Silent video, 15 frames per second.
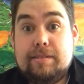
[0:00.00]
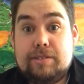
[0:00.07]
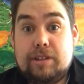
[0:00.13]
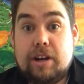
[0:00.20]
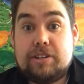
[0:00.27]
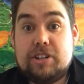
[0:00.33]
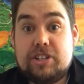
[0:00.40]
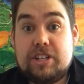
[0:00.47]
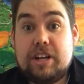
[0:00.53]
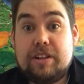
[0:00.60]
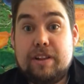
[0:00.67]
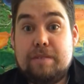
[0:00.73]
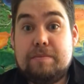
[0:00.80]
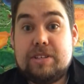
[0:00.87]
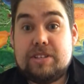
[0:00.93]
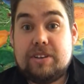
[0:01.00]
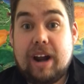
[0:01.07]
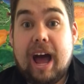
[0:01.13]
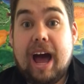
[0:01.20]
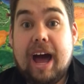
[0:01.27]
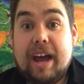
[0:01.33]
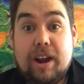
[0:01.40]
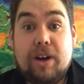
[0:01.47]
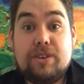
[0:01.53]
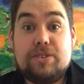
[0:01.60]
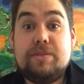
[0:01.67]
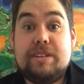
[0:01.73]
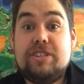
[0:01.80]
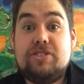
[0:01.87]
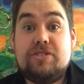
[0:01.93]
Dr. Jekyll and Mr. Hyde
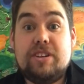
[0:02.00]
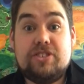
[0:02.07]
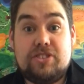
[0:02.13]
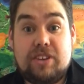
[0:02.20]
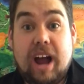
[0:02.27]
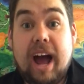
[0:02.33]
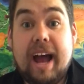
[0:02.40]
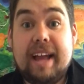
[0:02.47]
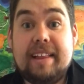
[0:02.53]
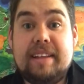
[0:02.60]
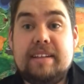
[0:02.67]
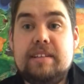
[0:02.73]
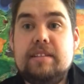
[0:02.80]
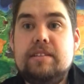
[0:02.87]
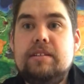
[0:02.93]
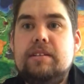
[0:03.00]
also did Treasure Island.